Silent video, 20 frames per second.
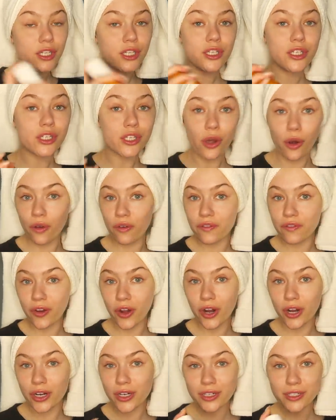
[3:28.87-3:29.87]
So
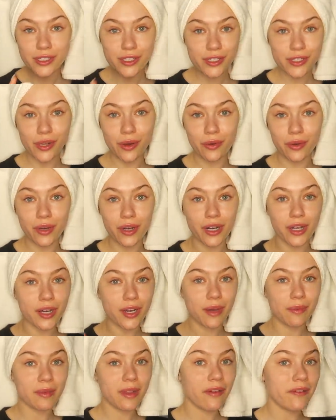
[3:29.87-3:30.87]
far, so
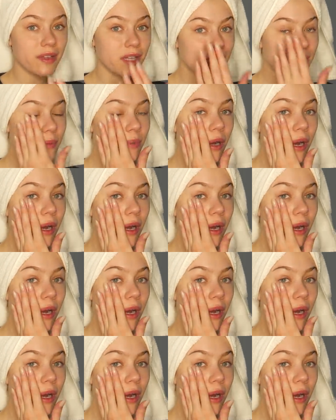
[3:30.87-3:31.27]
good. I'm loving this